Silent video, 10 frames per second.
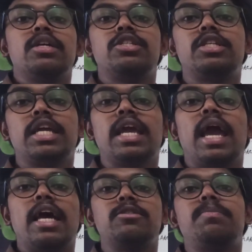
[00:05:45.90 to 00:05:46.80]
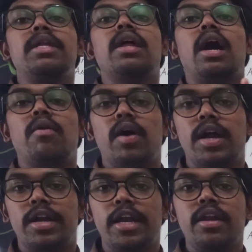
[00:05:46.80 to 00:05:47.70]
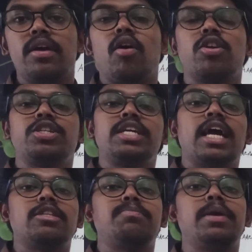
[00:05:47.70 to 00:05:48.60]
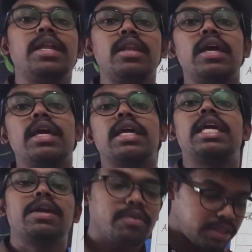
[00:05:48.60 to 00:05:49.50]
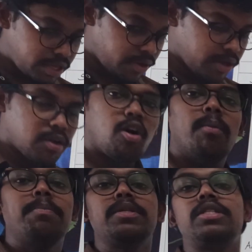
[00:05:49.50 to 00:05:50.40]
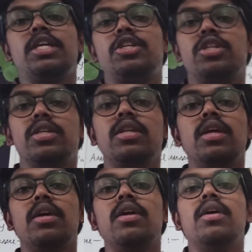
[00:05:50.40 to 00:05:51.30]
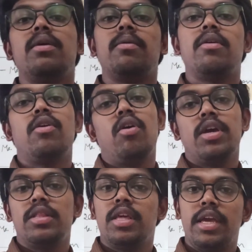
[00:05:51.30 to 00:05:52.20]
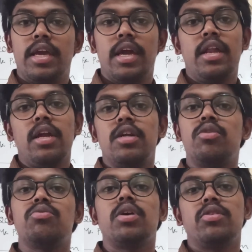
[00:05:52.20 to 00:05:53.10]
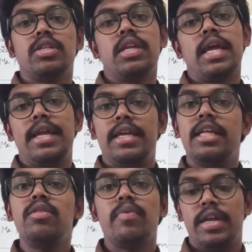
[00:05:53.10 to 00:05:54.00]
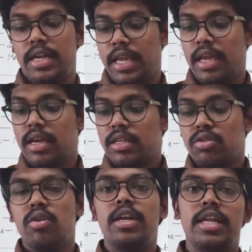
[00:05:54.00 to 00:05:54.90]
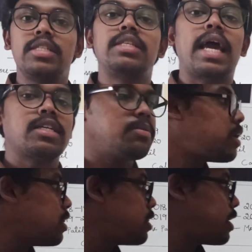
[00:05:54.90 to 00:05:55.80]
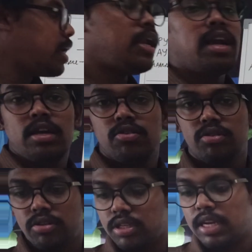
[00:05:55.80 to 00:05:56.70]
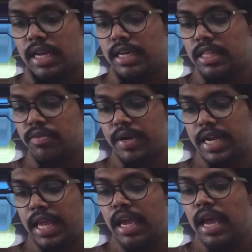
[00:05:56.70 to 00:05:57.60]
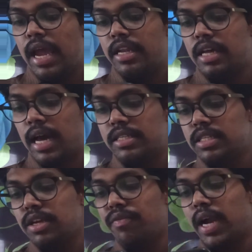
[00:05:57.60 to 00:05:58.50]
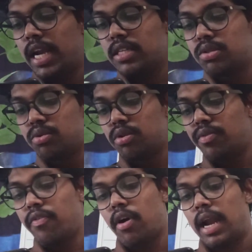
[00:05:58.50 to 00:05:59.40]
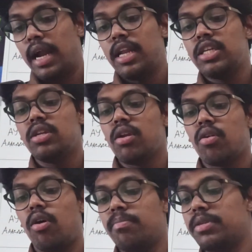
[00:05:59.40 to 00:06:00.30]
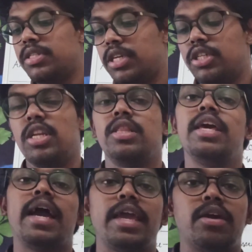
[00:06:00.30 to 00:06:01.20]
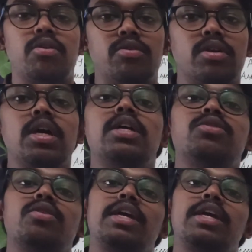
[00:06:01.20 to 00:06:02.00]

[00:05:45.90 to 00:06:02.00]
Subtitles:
she has been awarded or she has been given the compensation in the year 2019-20. So it is taxable in the year 2019-20, and the assessee filed a suit for additional compensation in the High Court. So